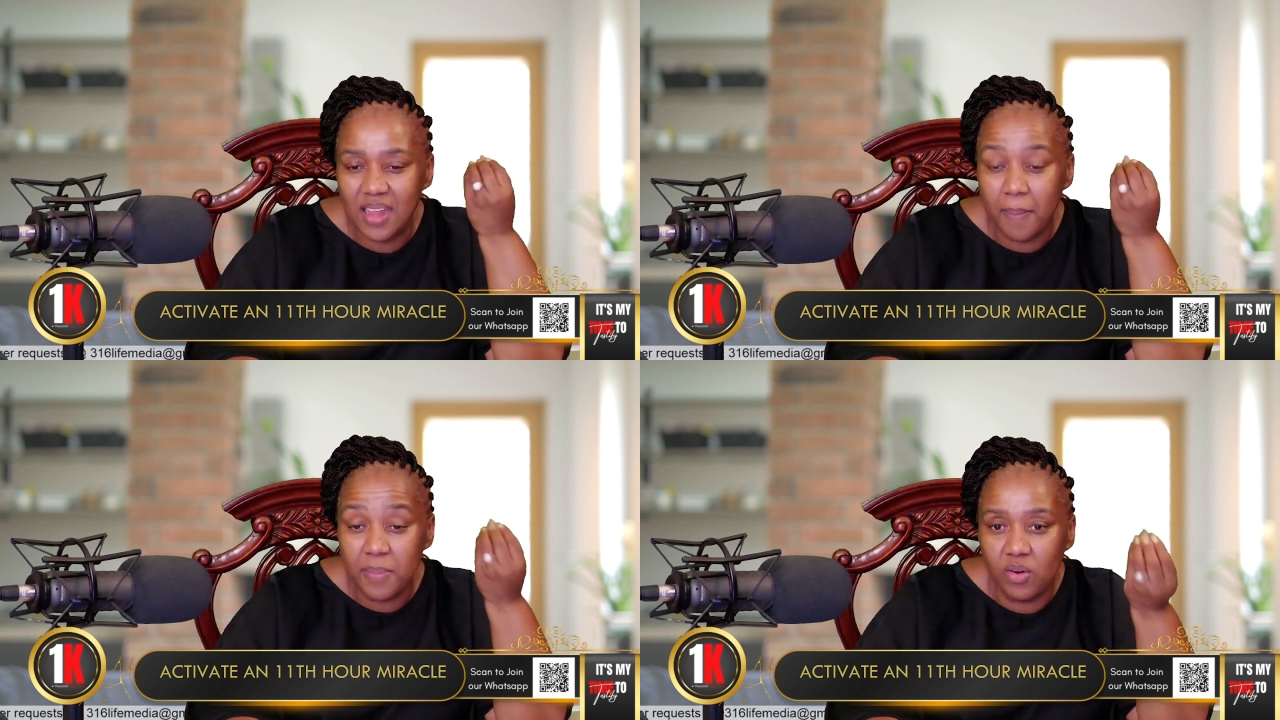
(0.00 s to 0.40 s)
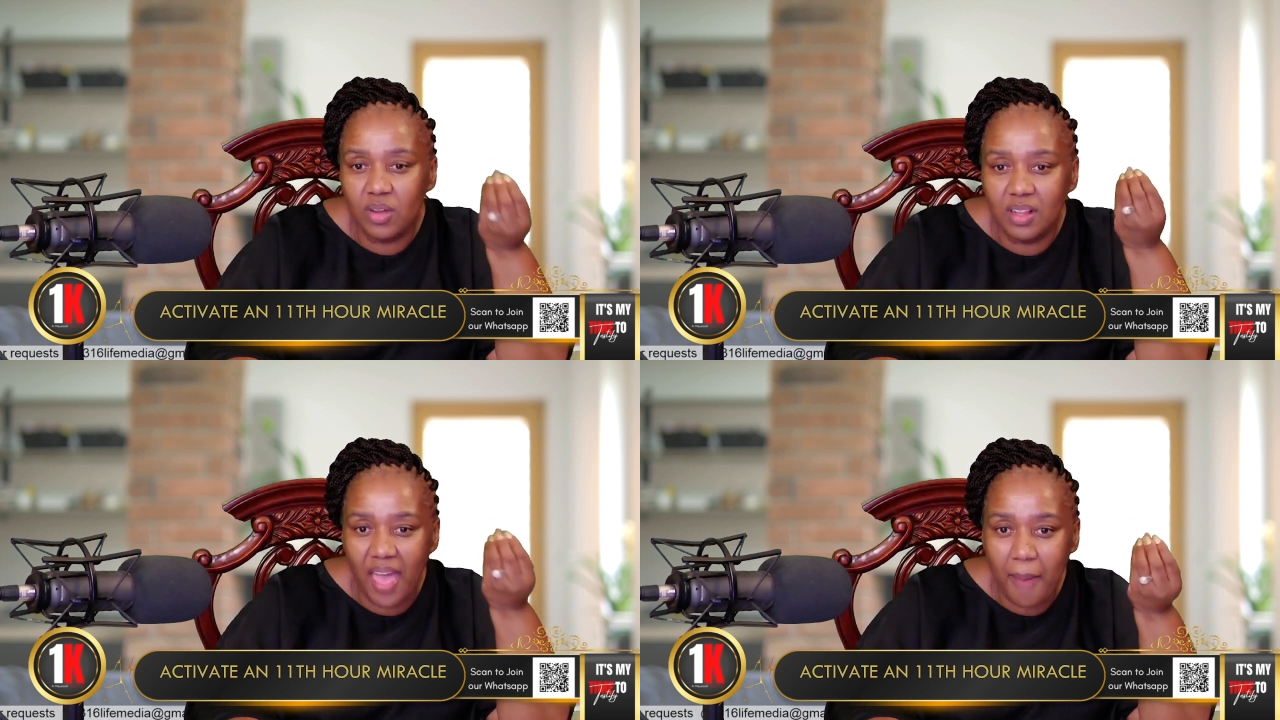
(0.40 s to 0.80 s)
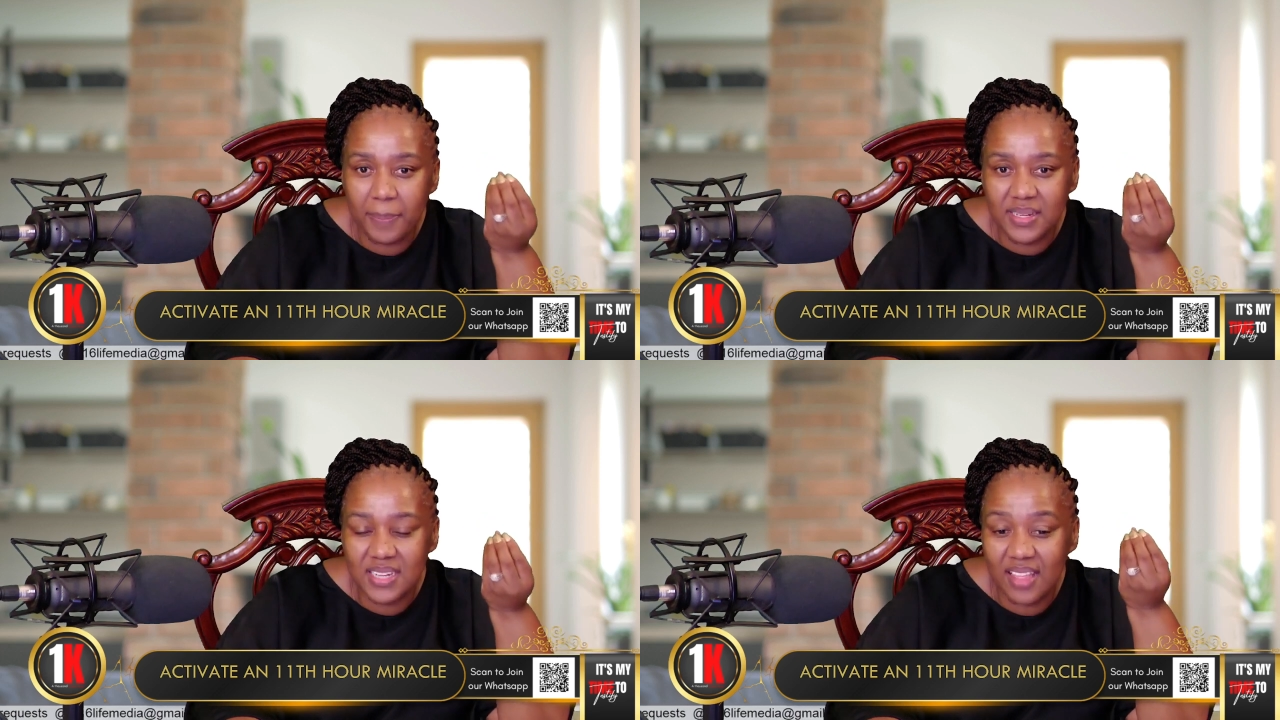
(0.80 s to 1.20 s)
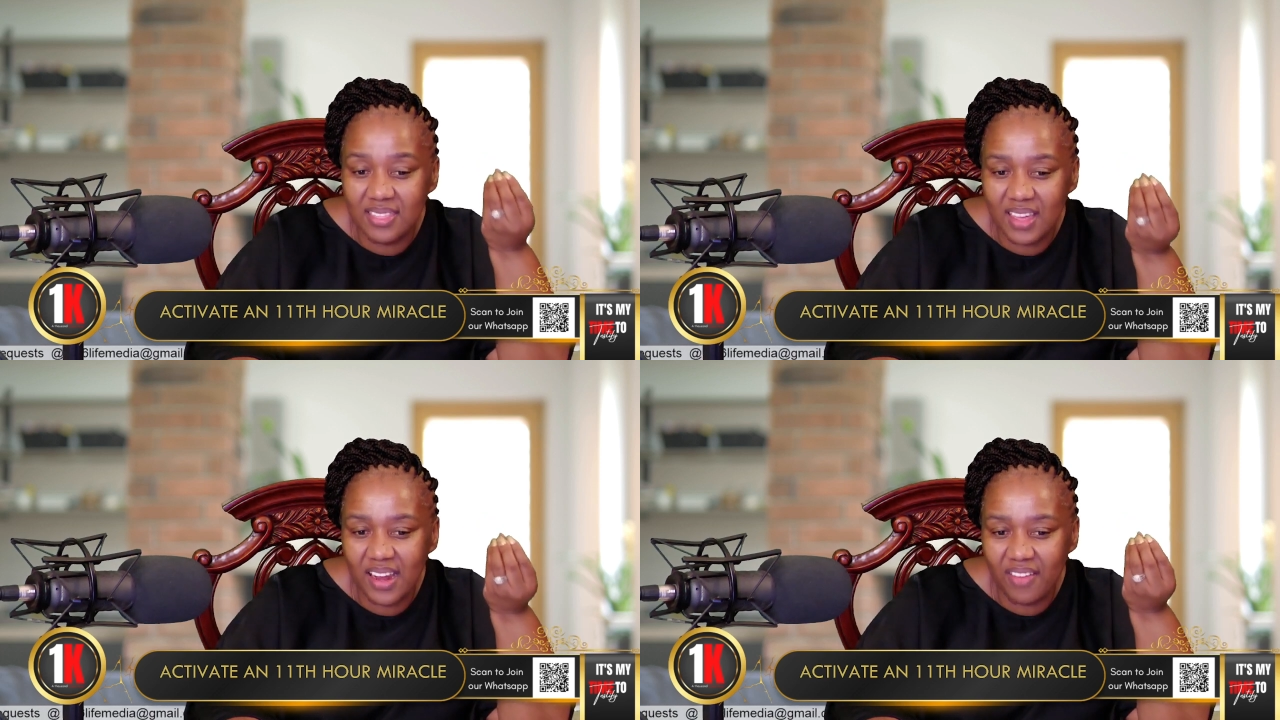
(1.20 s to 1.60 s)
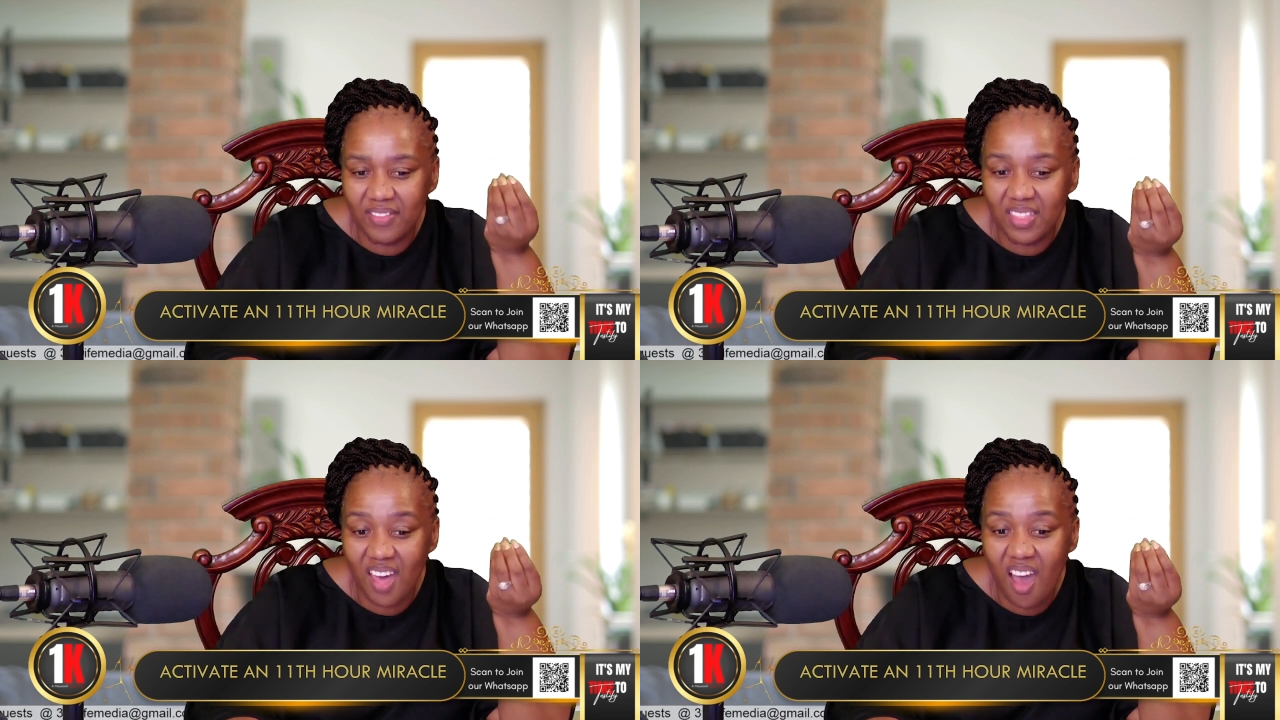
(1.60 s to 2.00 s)
a miracle happened at the
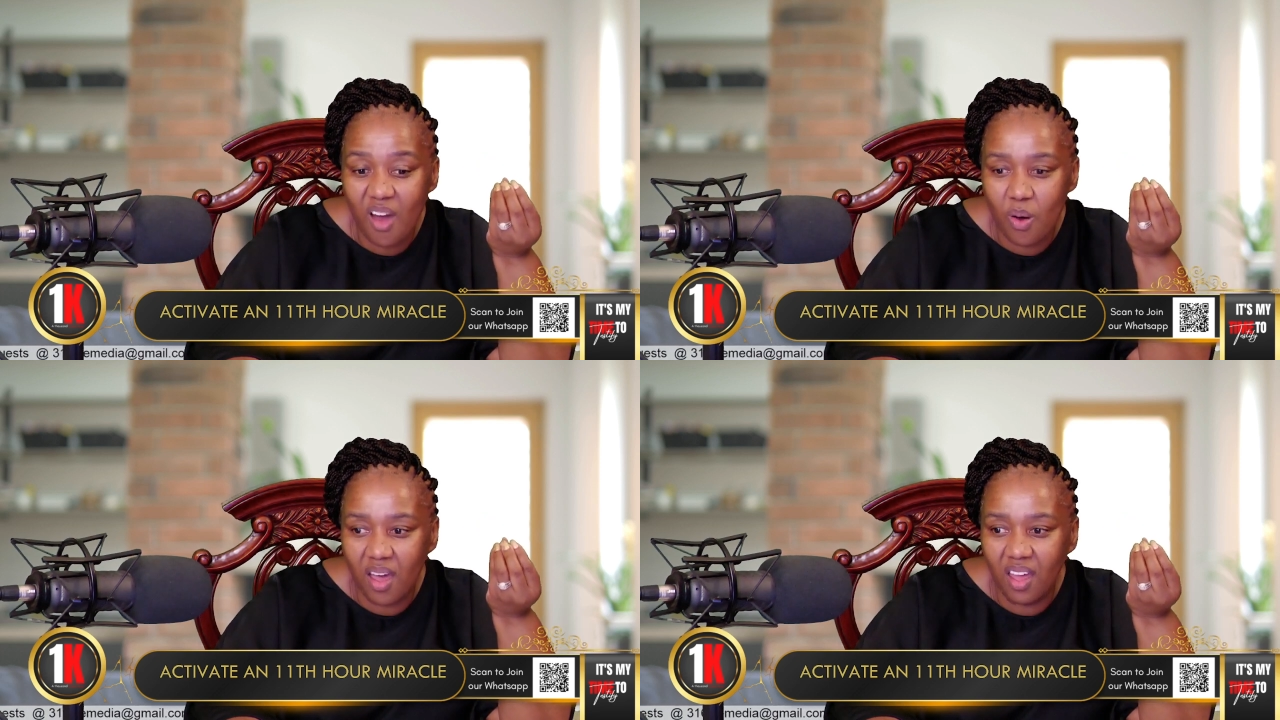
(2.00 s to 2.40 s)
11th hour